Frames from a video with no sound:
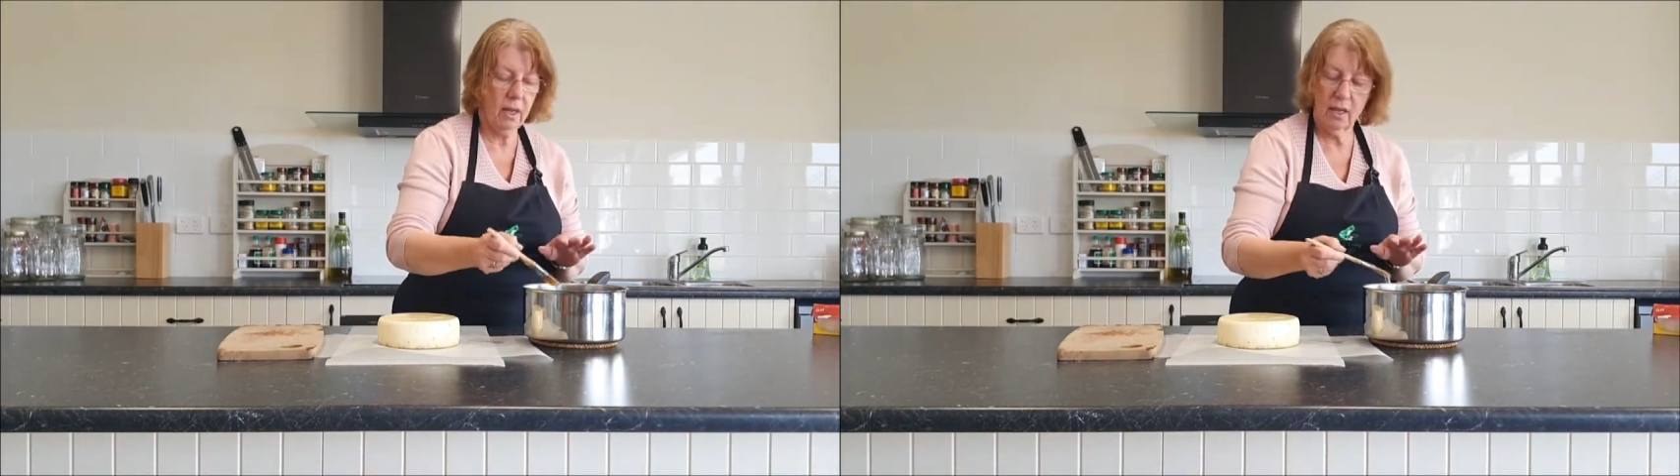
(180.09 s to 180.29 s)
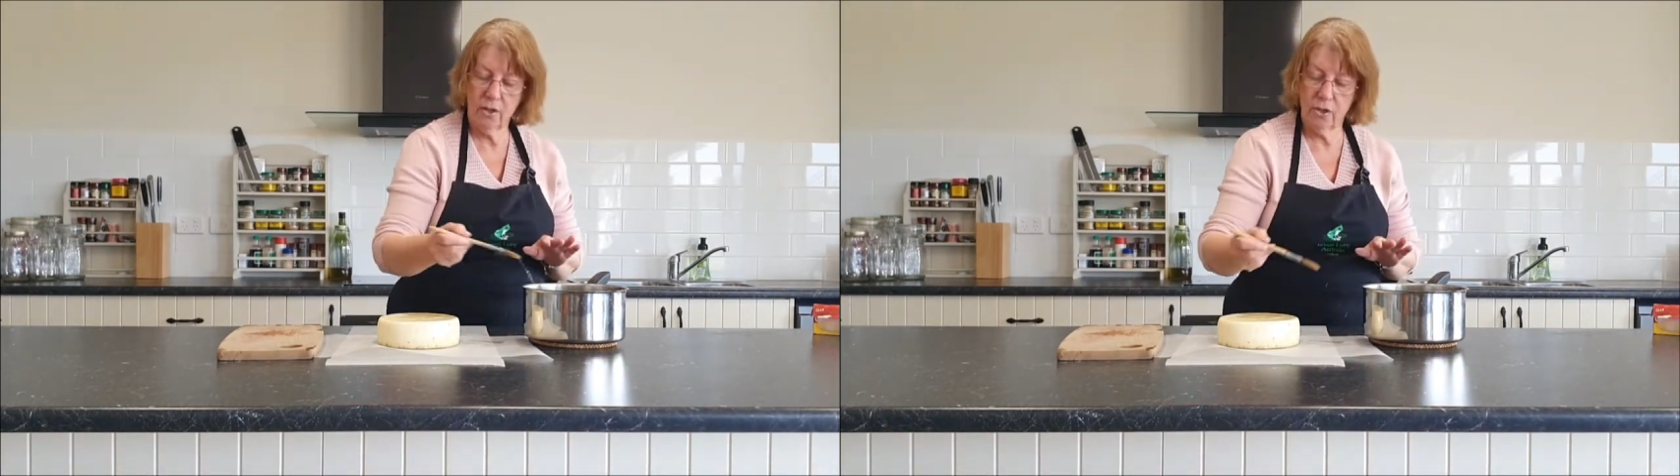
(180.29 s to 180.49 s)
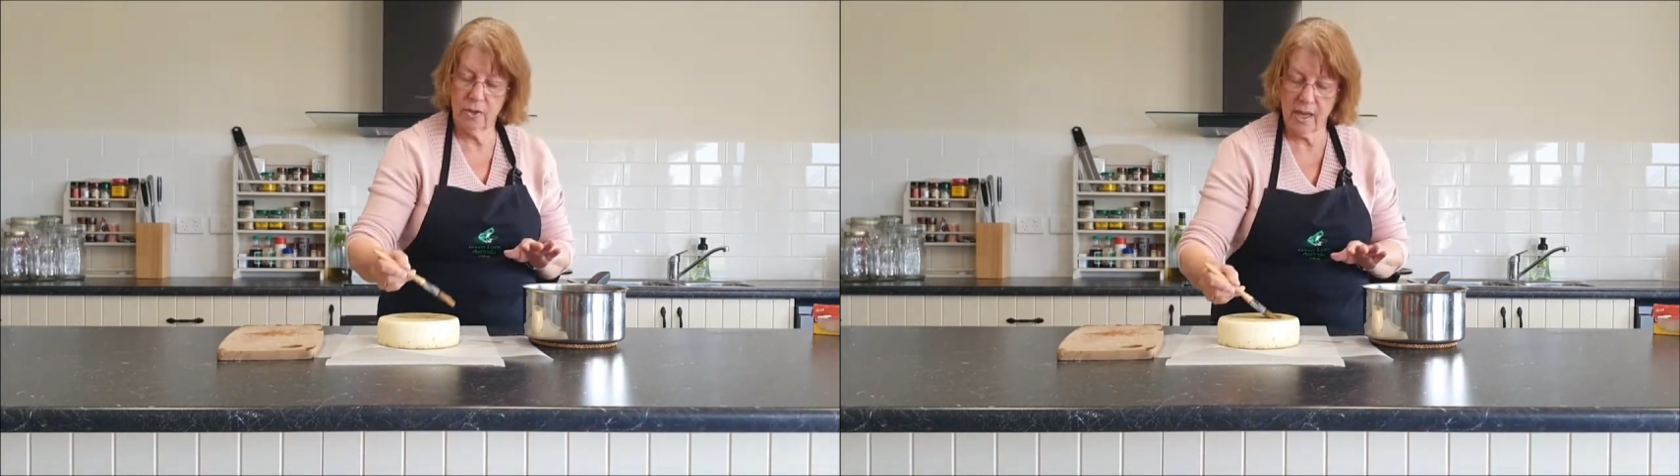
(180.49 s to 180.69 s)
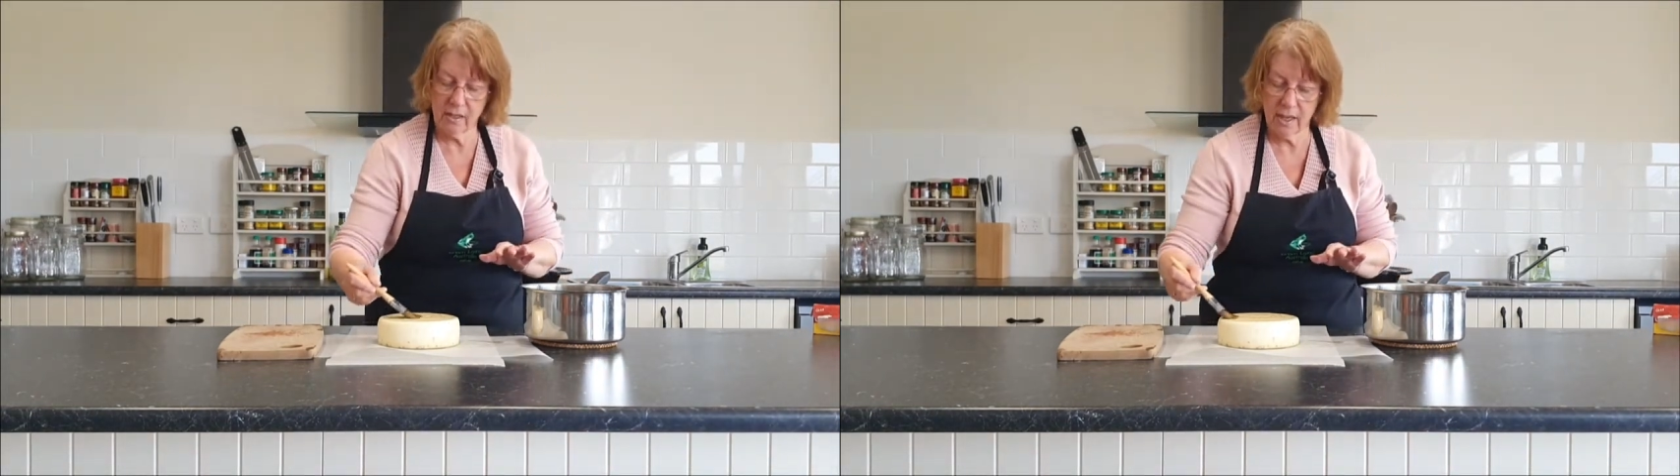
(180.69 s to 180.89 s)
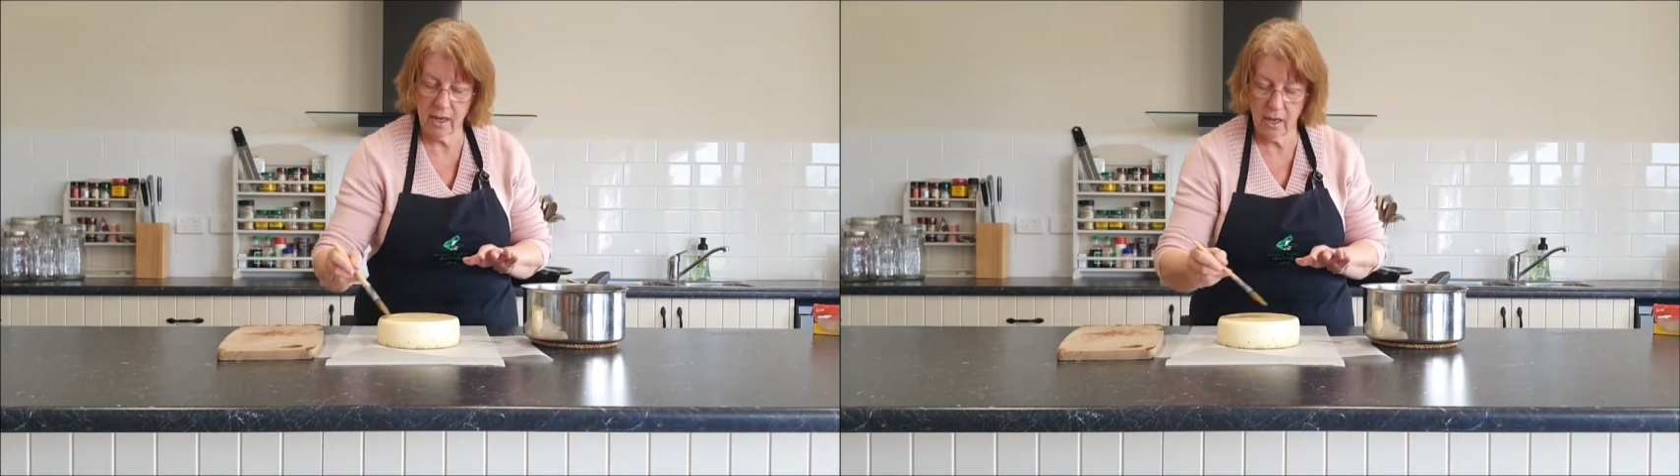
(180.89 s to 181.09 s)
and do that
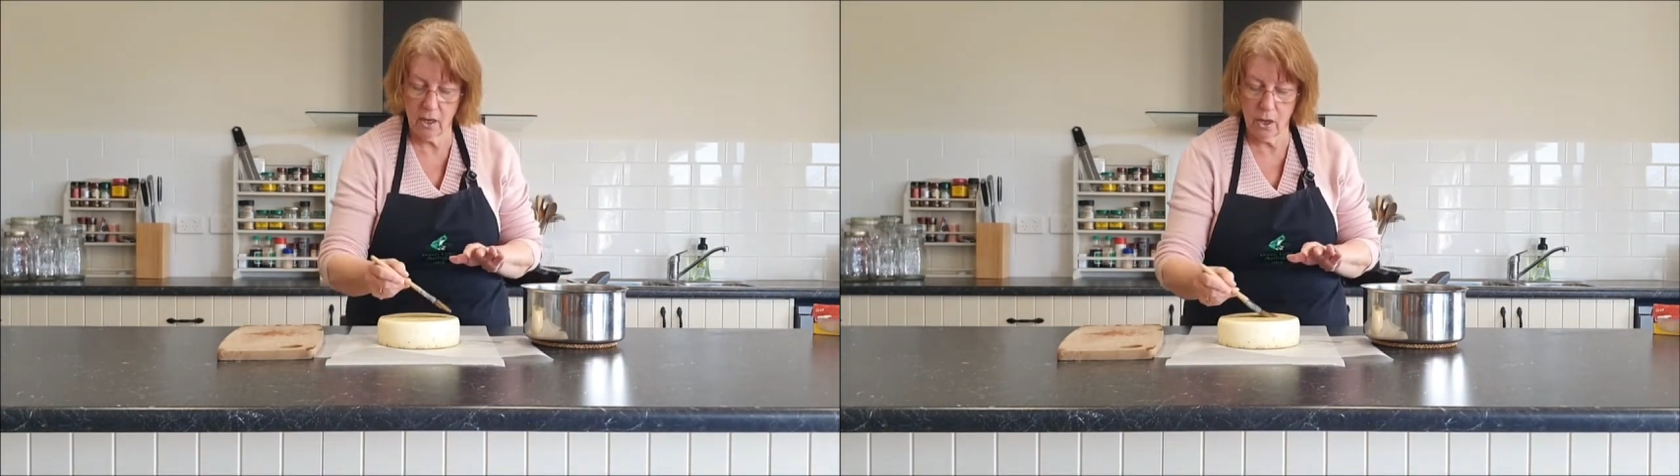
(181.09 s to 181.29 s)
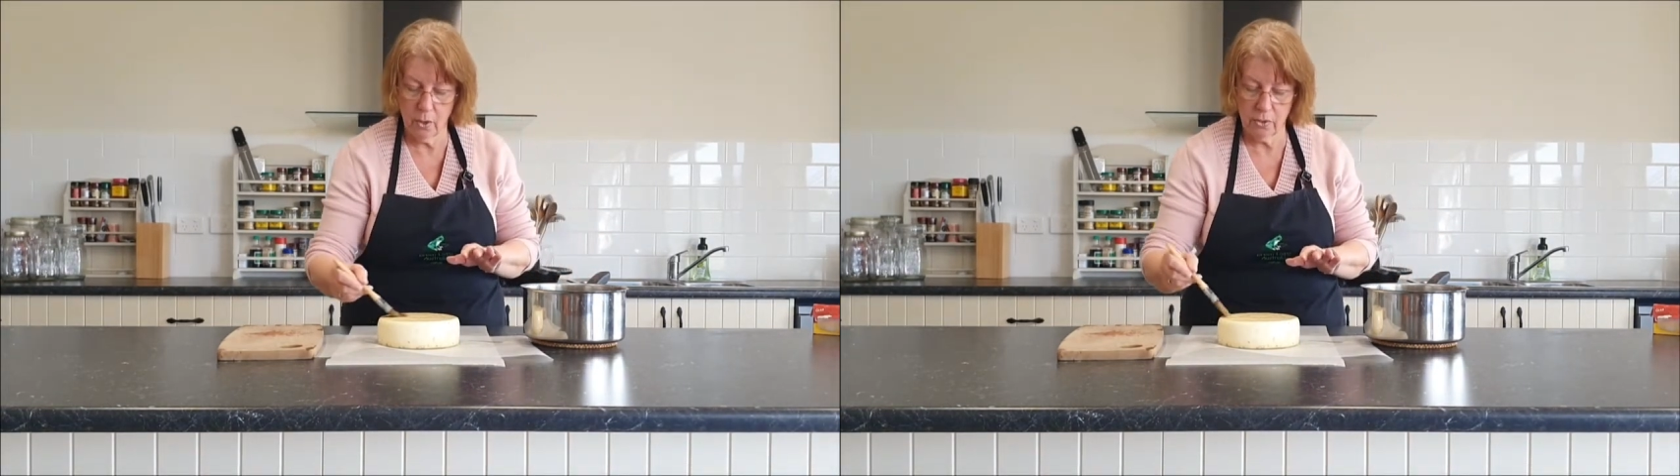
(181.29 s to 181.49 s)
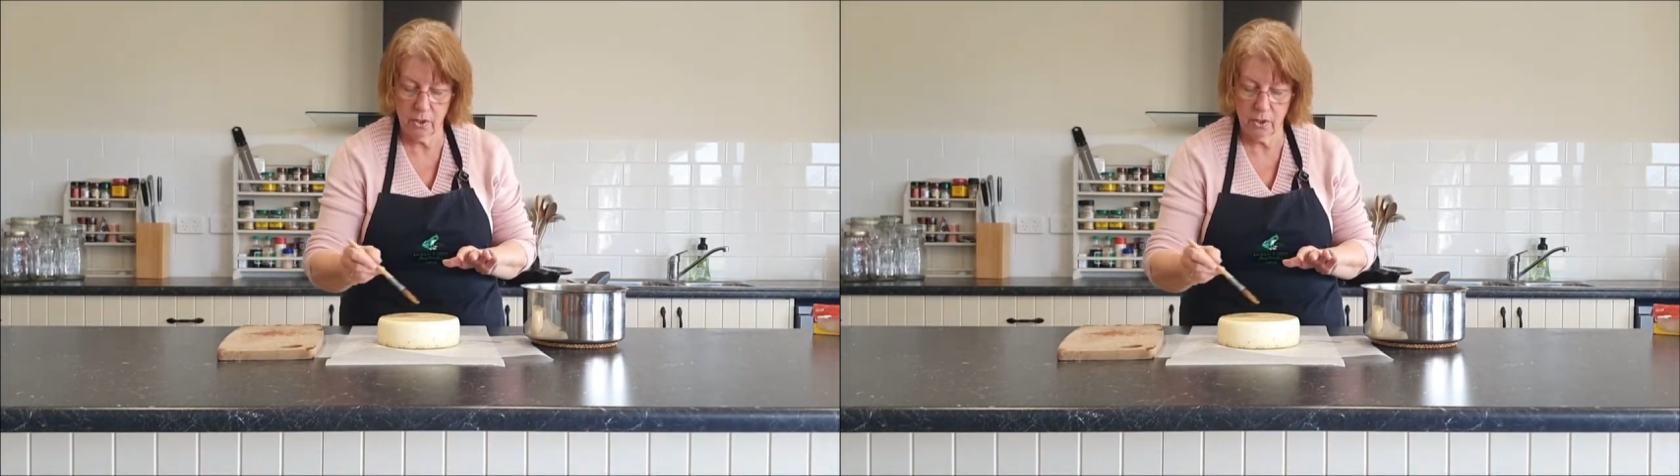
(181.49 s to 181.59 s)
second coat